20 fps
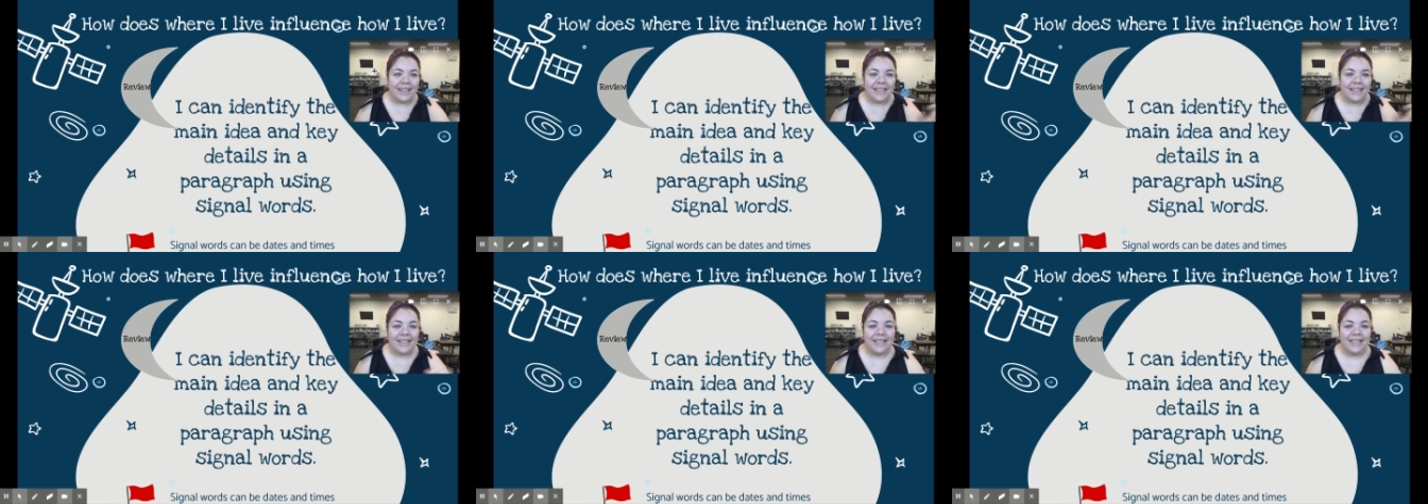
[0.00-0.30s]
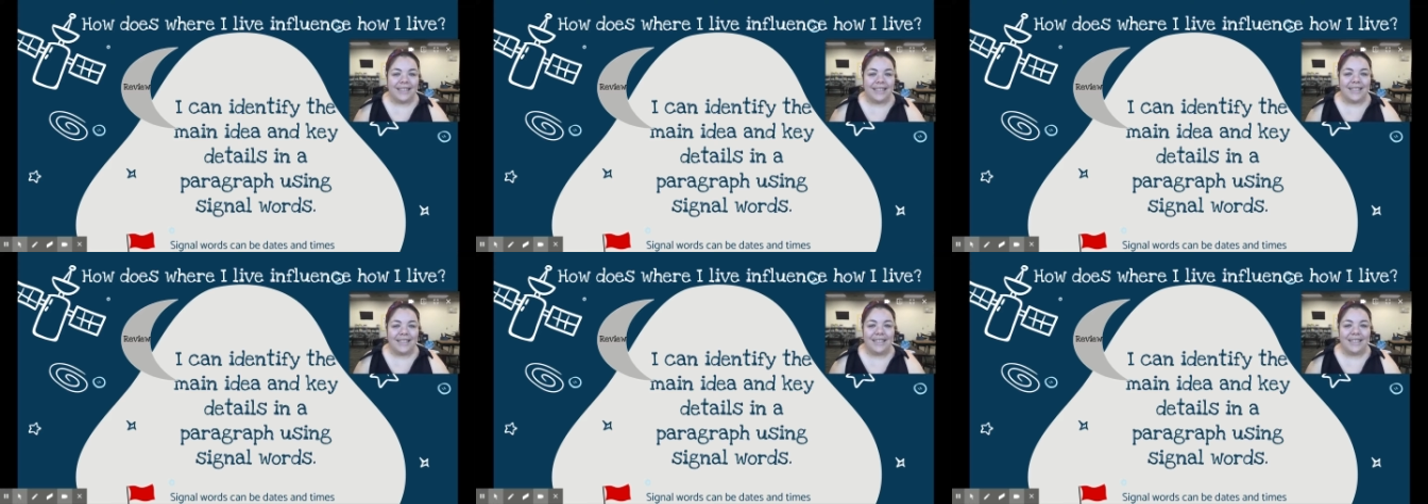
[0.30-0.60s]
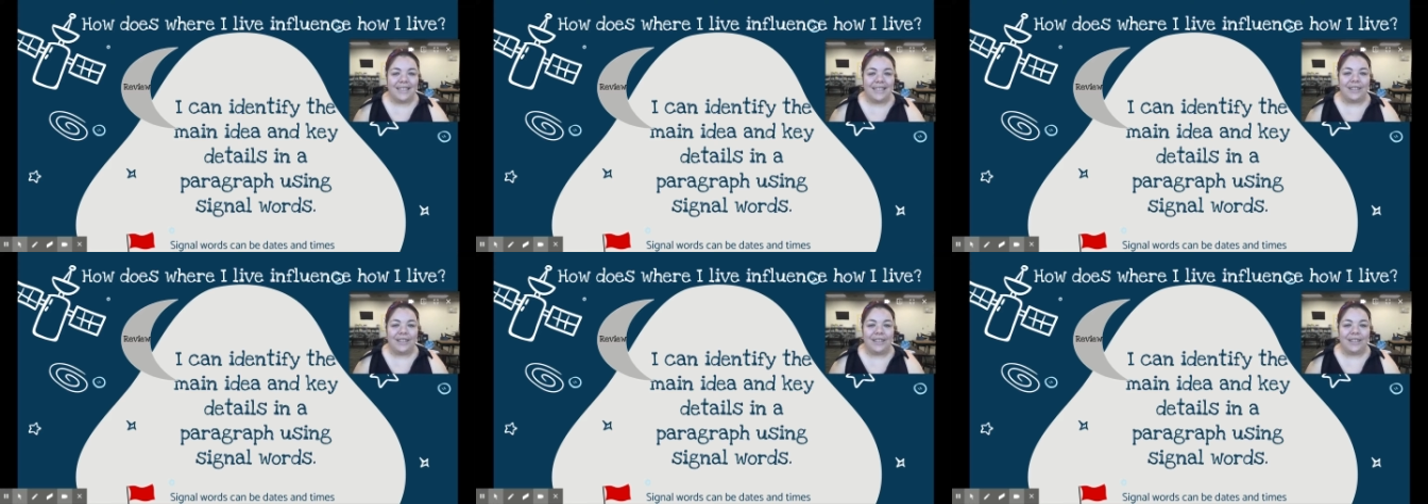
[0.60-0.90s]
So
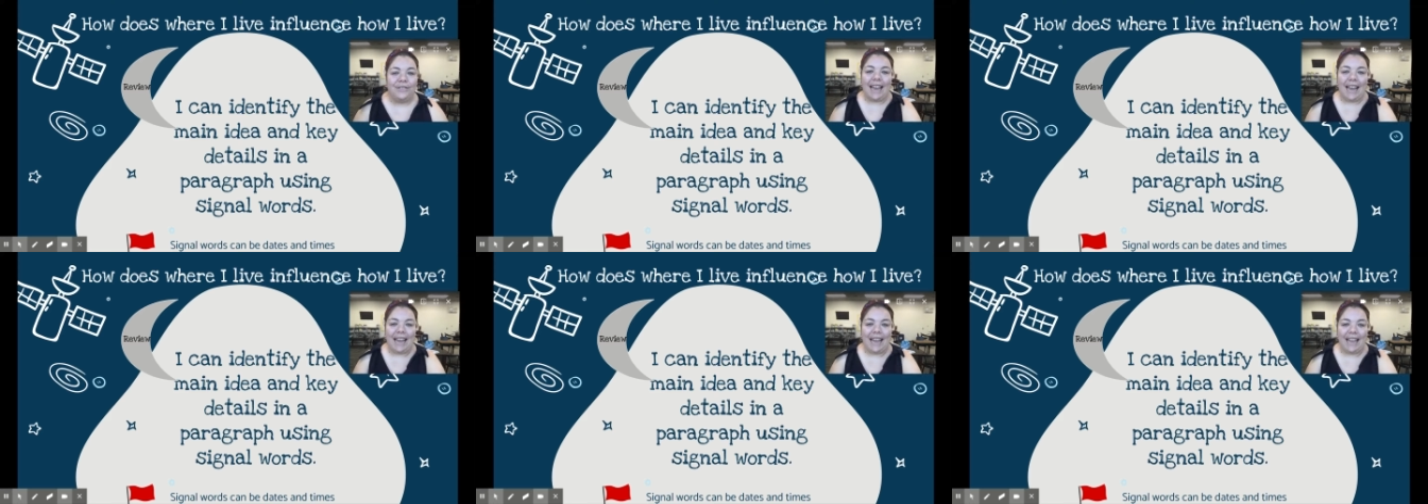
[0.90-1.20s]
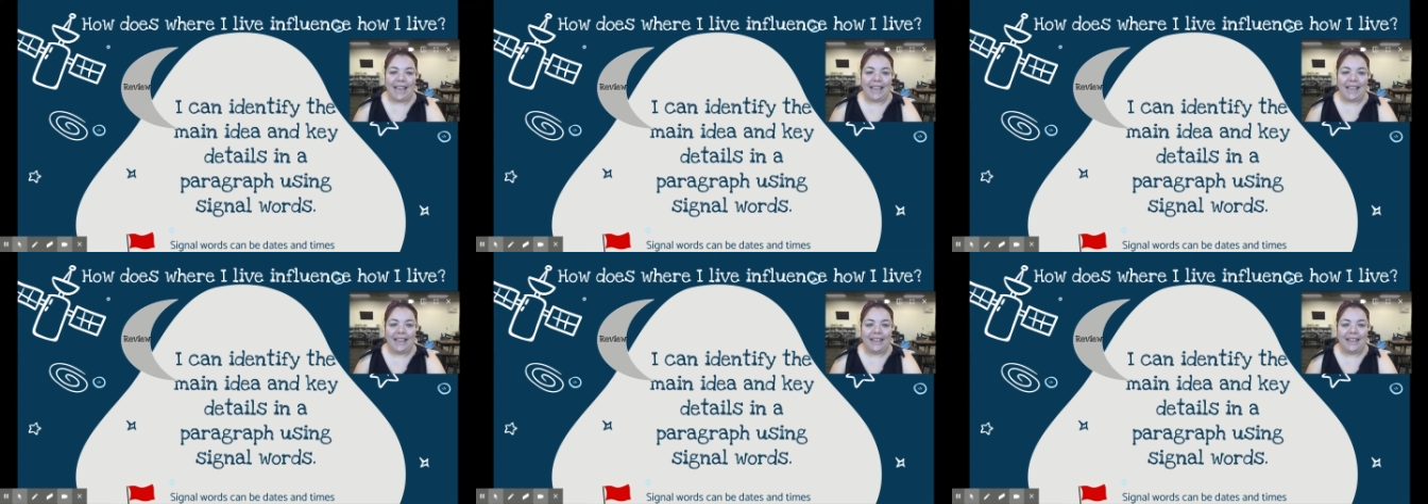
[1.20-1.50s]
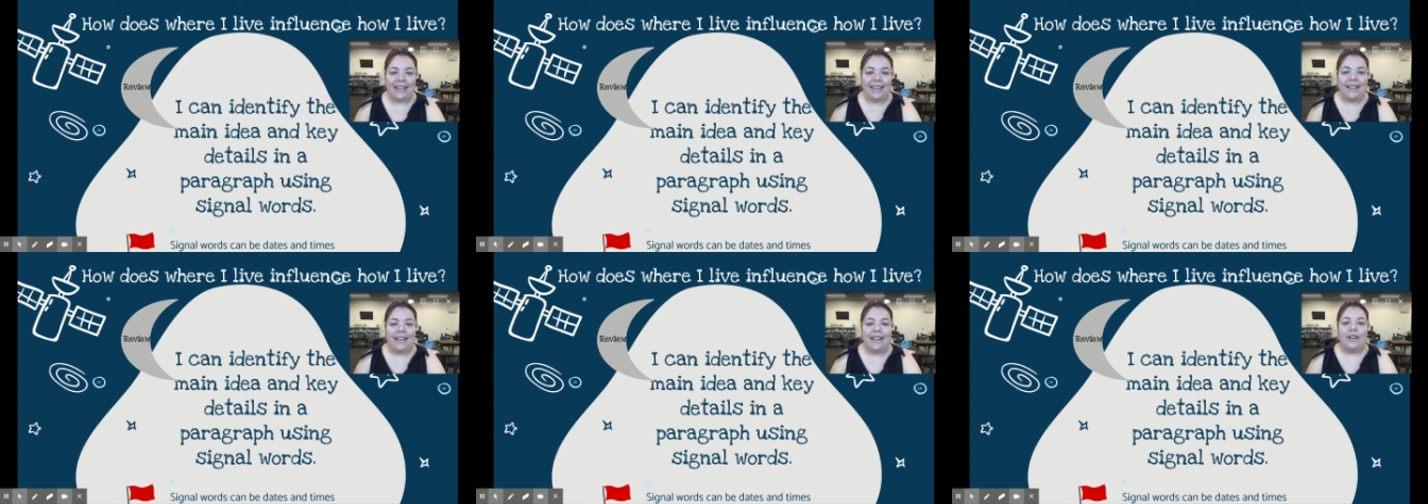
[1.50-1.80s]
today,
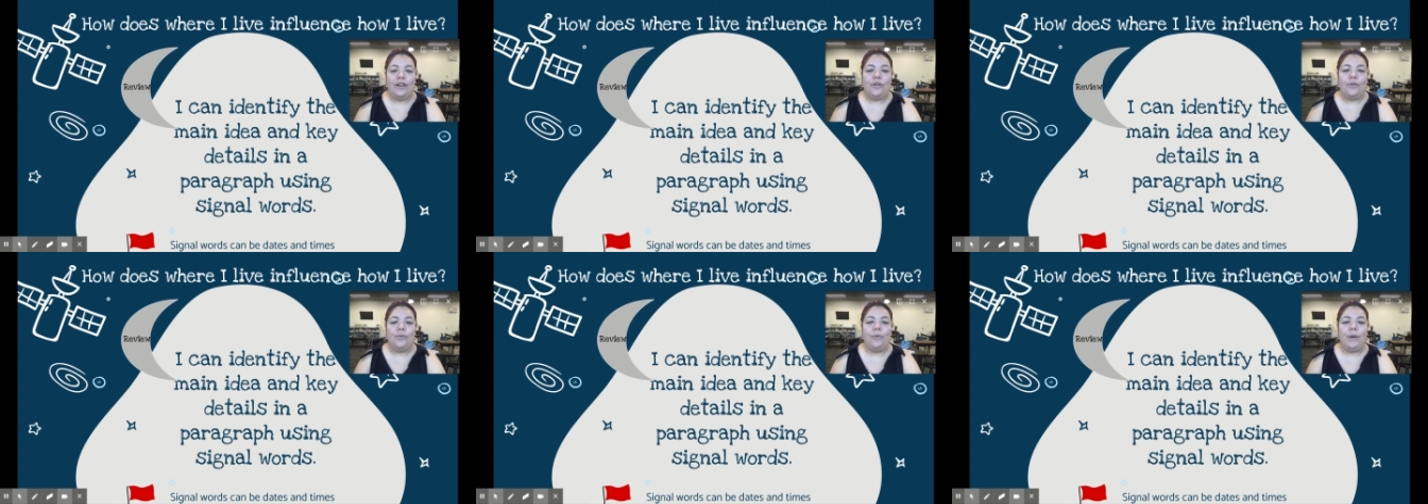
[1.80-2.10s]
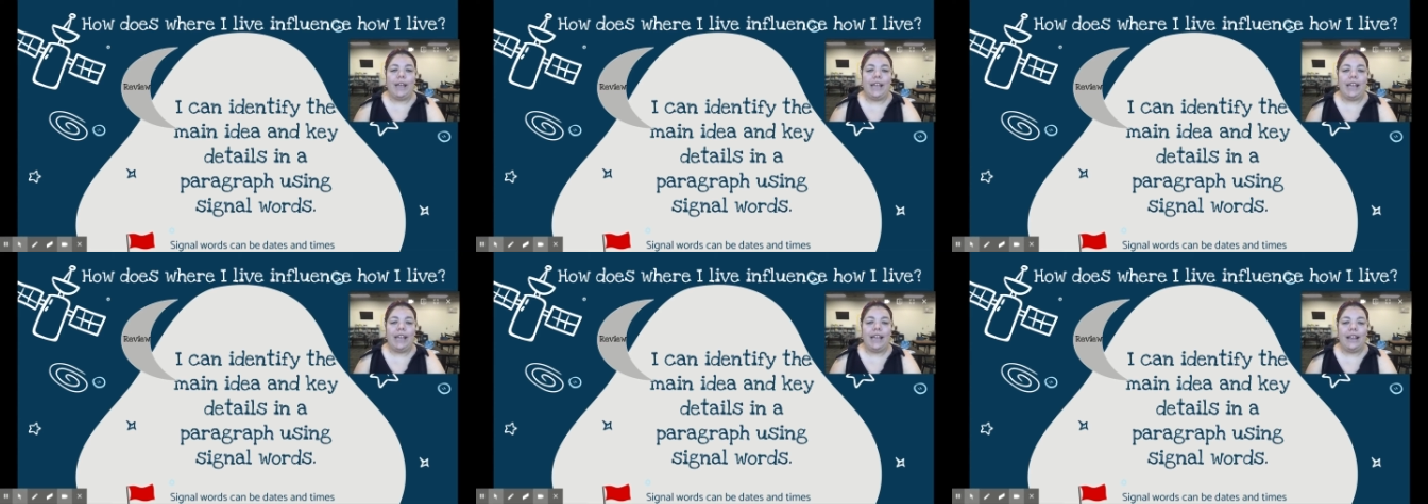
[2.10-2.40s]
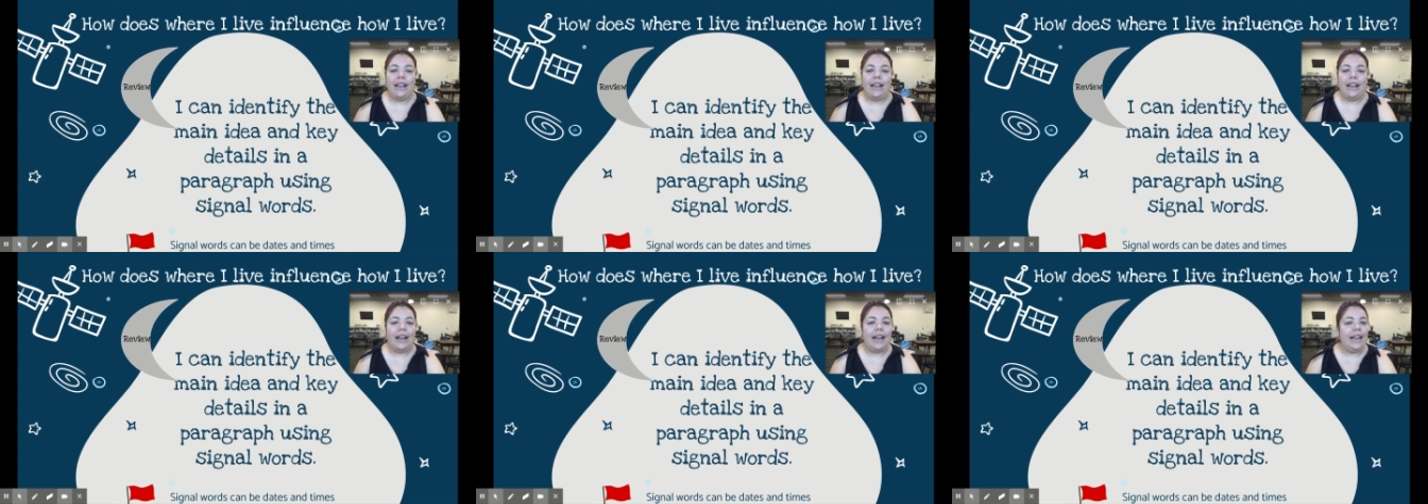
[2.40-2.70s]
we
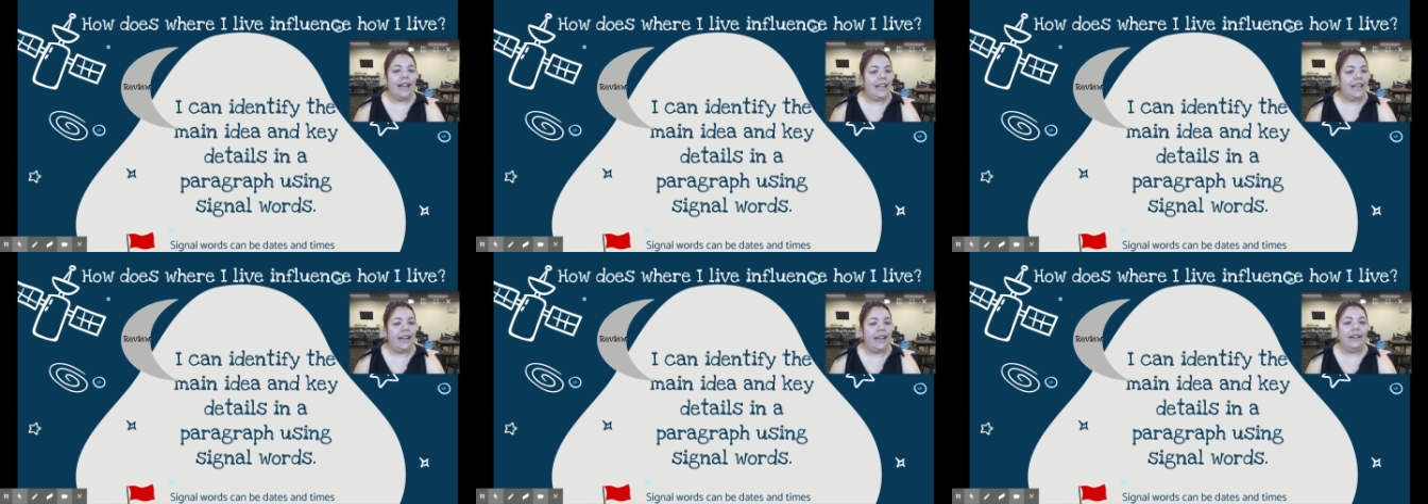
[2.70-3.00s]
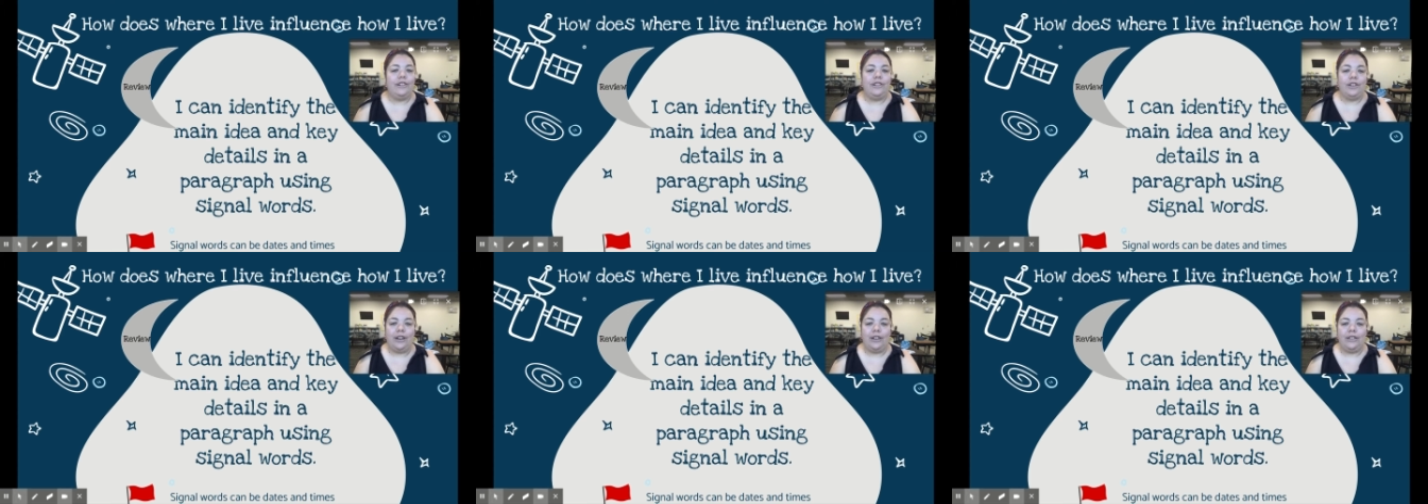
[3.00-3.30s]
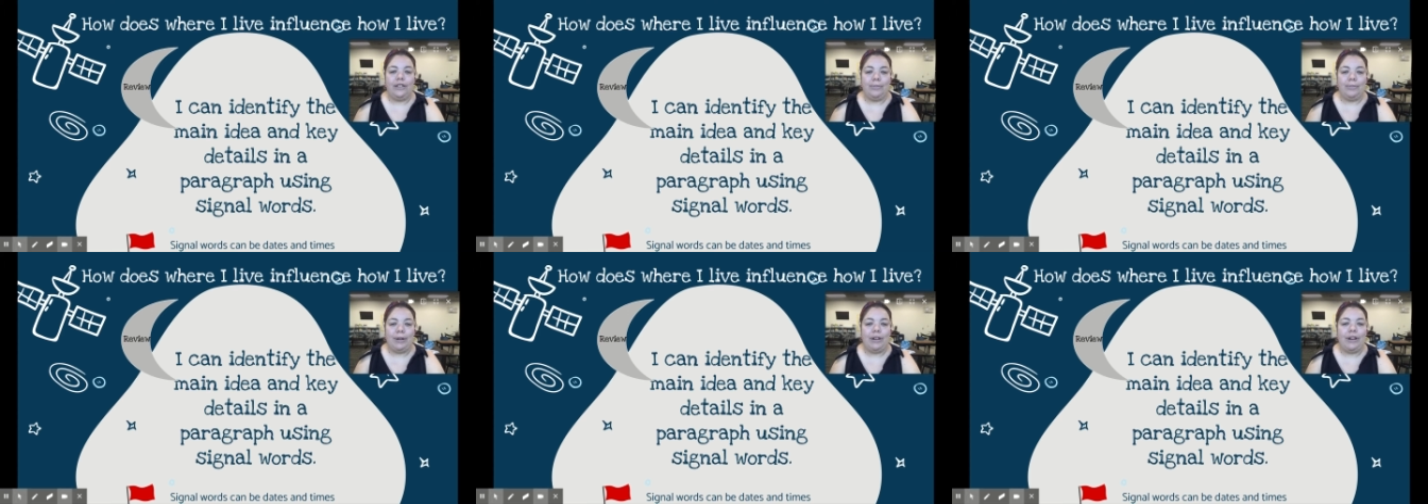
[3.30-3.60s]
again
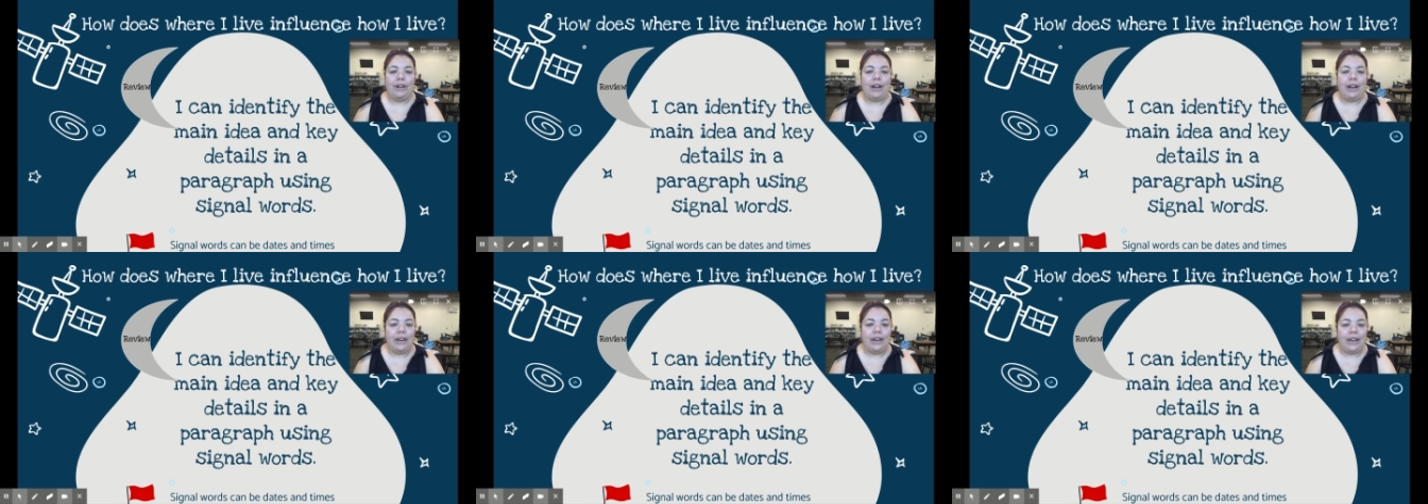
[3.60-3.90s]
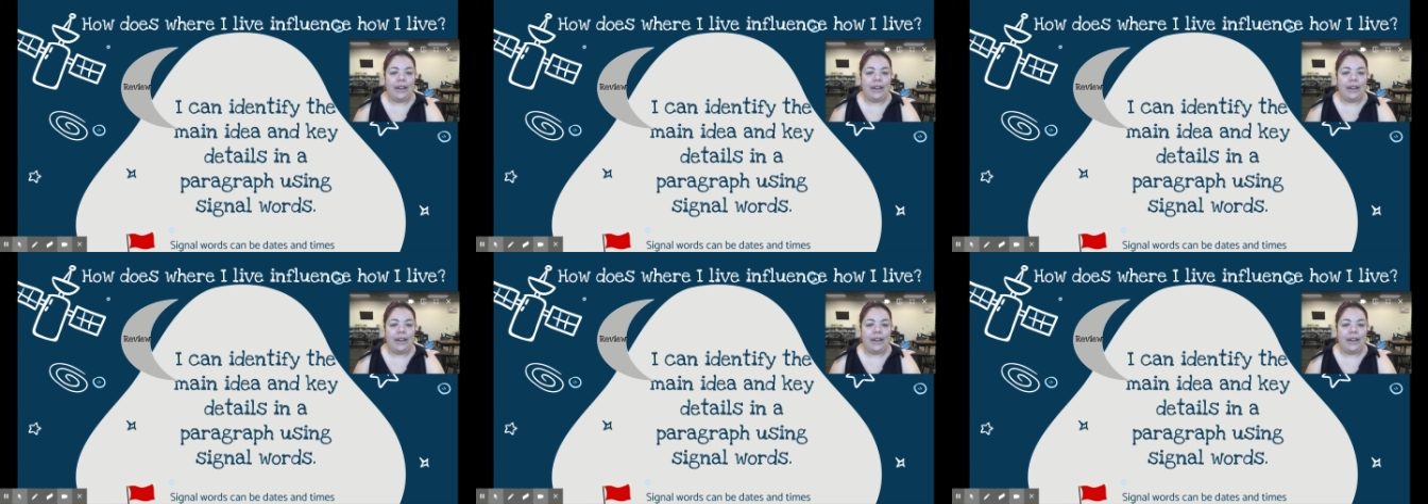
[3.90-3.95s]
talked about how to